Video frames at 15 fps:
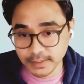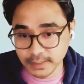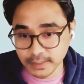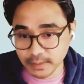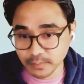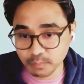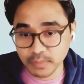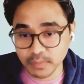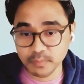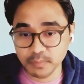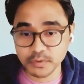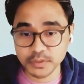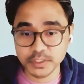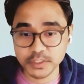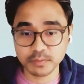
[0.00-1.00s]
Keep
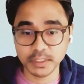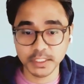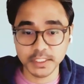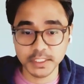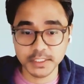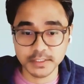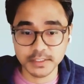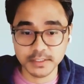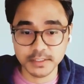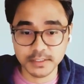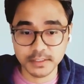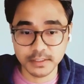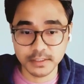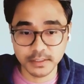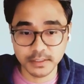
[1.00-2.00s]
emergency
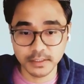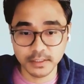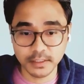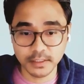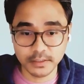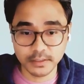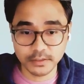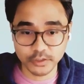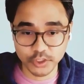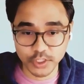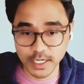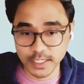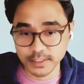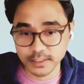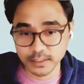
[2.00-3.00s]
medications such
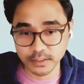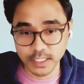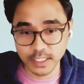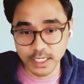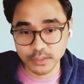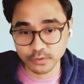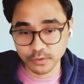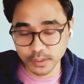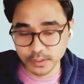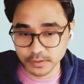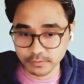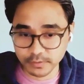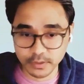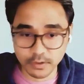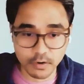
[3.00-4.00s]
as
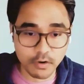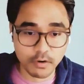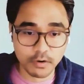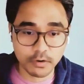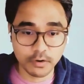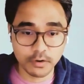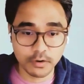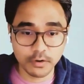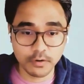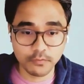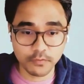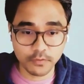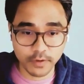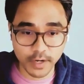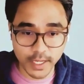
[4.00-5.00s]
nitroglycerin or
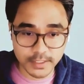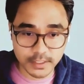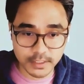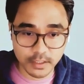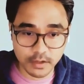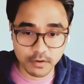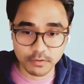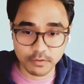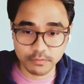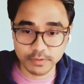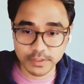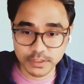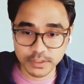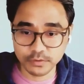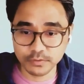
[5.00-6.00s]
for angina or
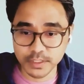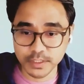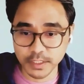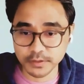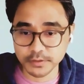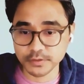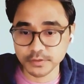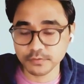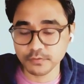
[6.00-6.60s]
rescue inhalers